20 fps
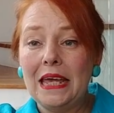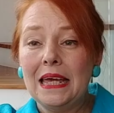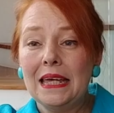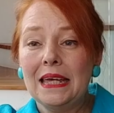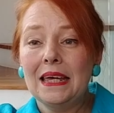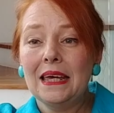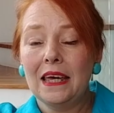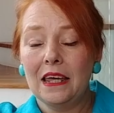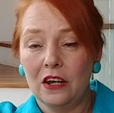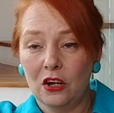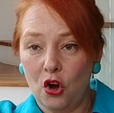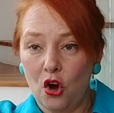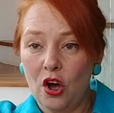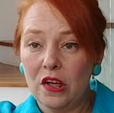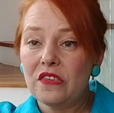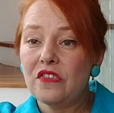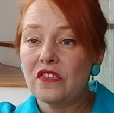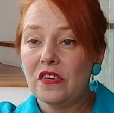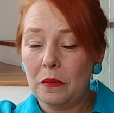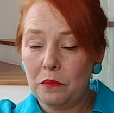and the
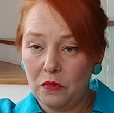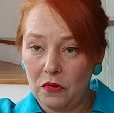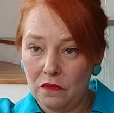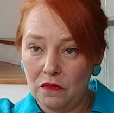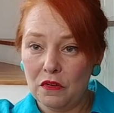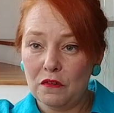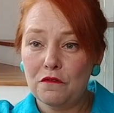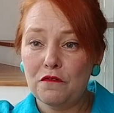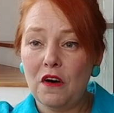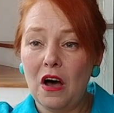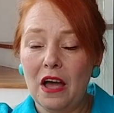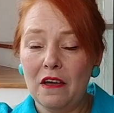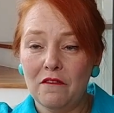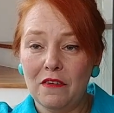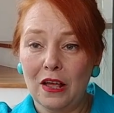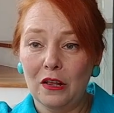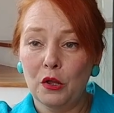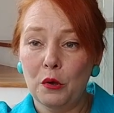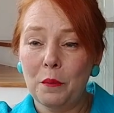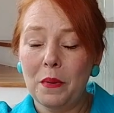concept of the five
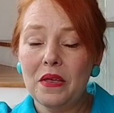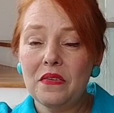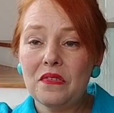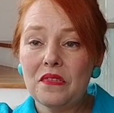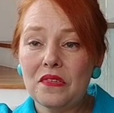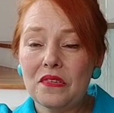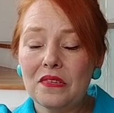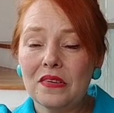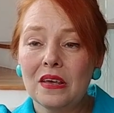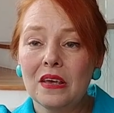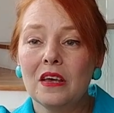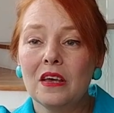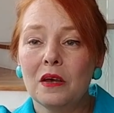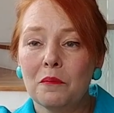elements.